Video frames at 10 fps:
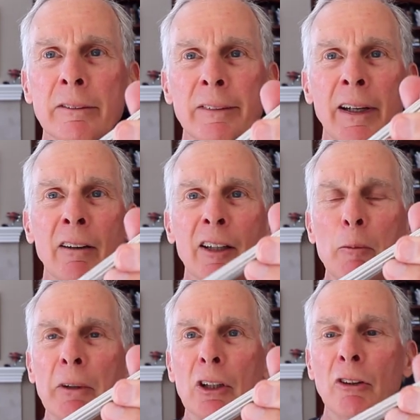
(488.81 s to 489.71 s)
How can that
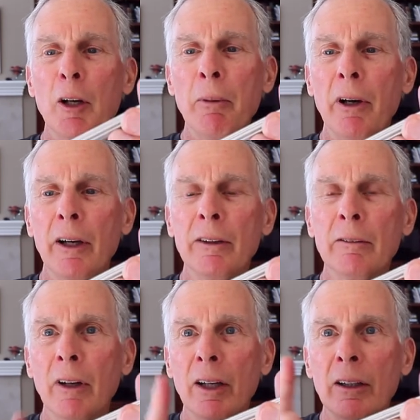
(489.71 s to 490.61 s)
be a tripod?
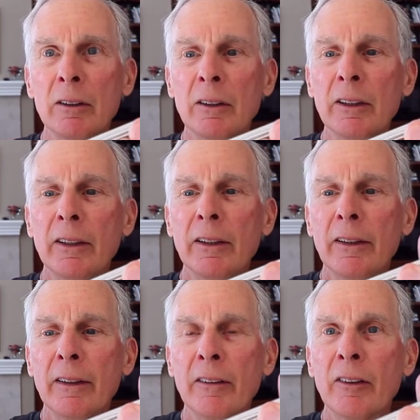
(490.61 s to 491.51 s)
Well,
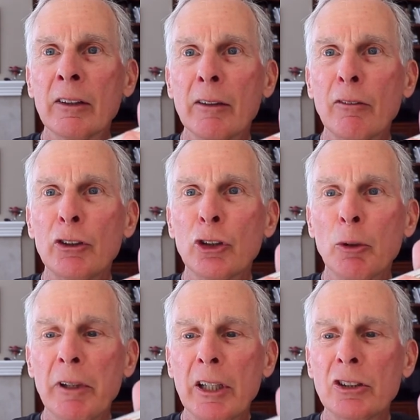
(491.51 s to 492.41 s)
the clever
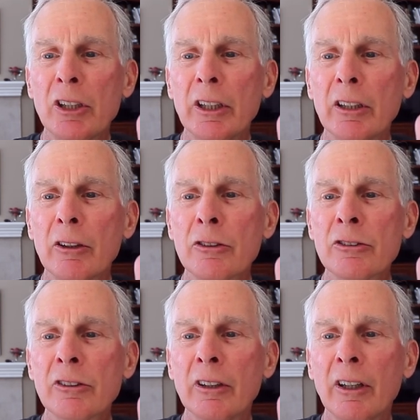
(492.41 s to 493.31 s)
German engineers